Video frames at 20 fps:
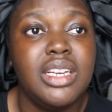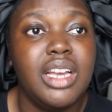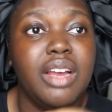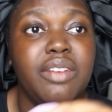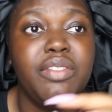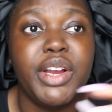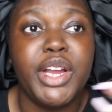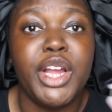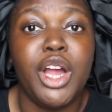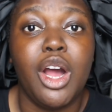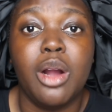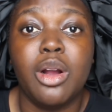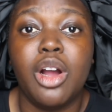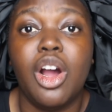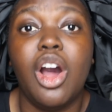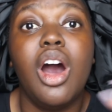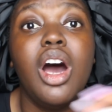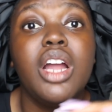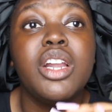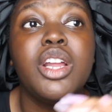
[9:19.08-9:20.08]
a very
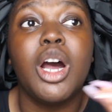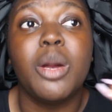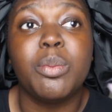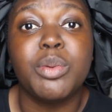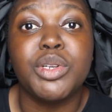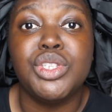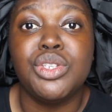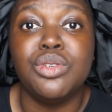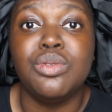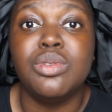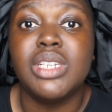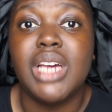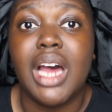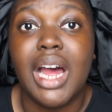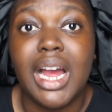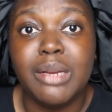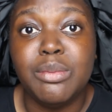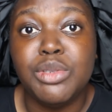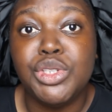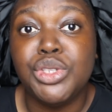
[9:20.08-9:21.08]
unopportune
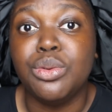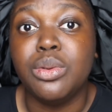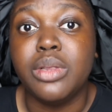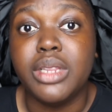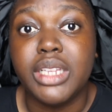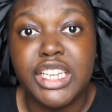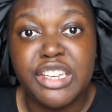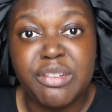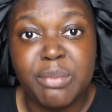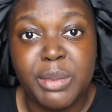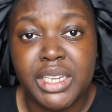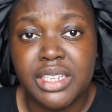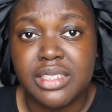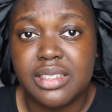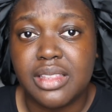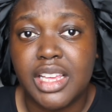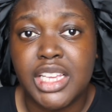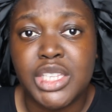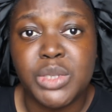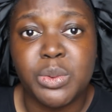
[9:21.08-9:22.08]
time to leave because
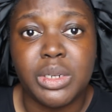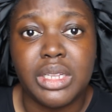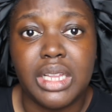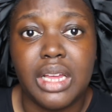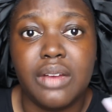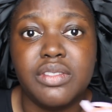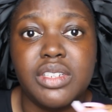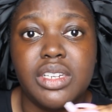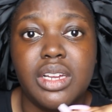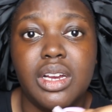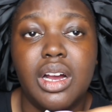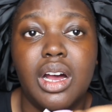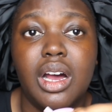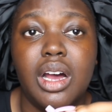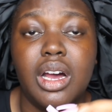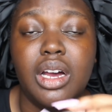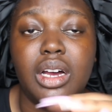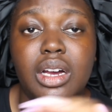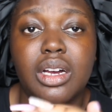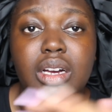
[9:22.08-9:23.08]
things were left
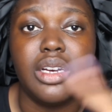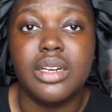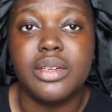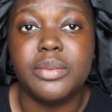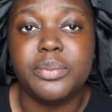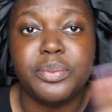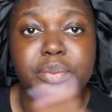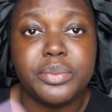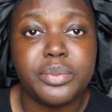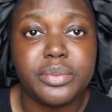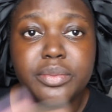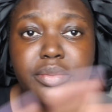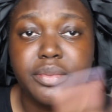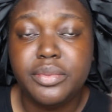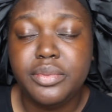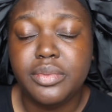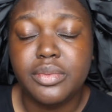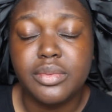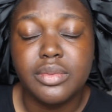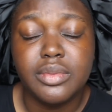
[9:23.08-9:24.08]
uh,
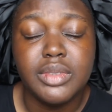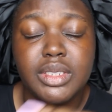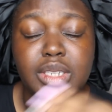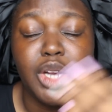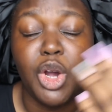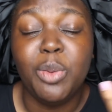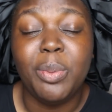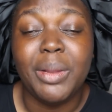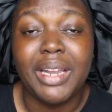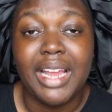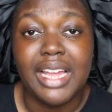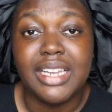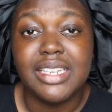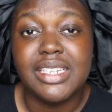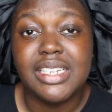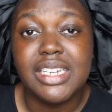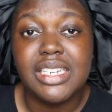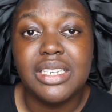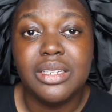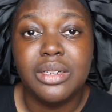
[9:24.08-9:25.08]
open
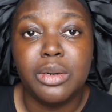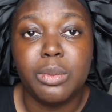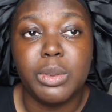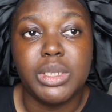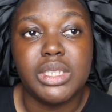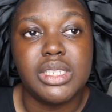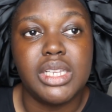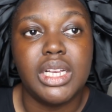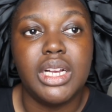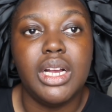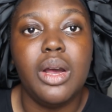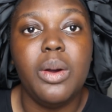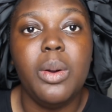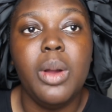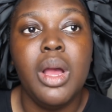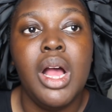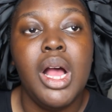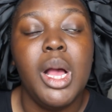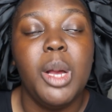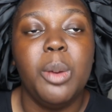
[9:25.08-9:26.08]
ended with Cinco.
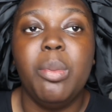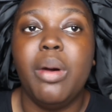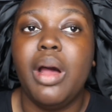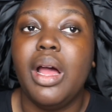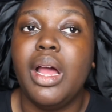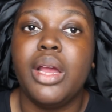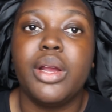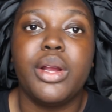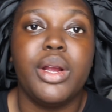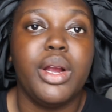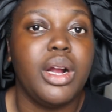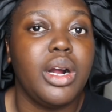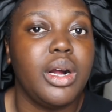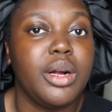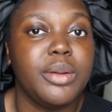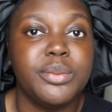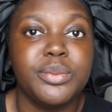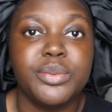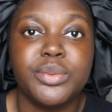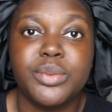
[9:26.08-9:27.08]
But
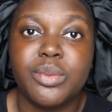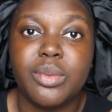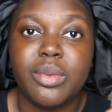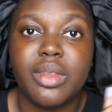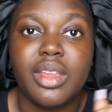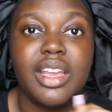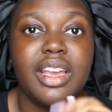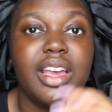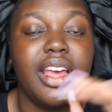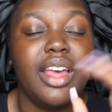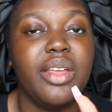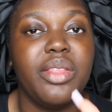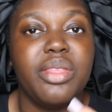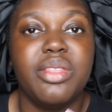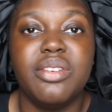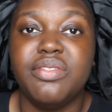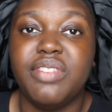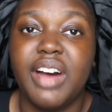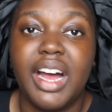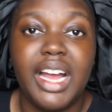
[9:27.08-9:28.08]
girl,
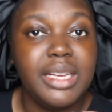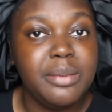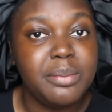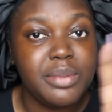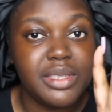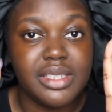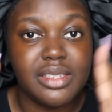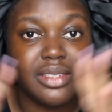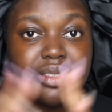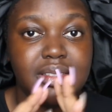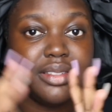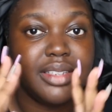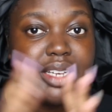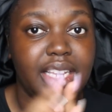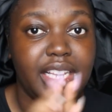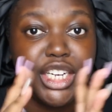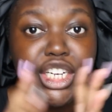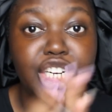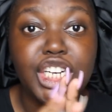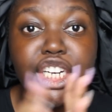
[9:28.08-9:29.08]
the vibes
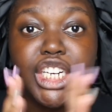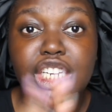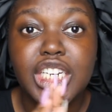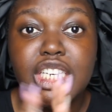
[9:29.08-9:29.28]
here,